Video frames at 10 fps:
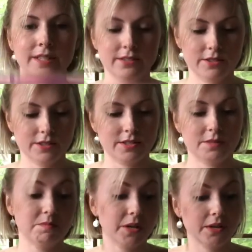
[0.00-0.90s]
Just
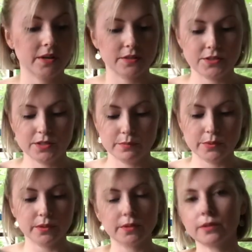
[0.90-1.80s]
another
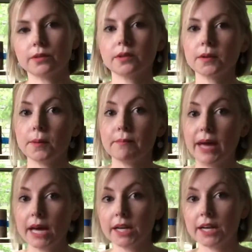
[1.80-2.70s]
simple
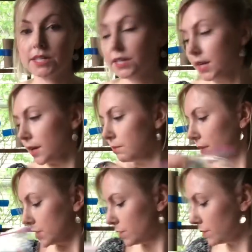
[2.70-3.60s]
bag idea,
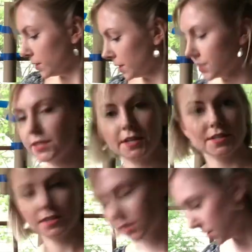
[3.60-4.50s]
mess-free, as long as it doesn't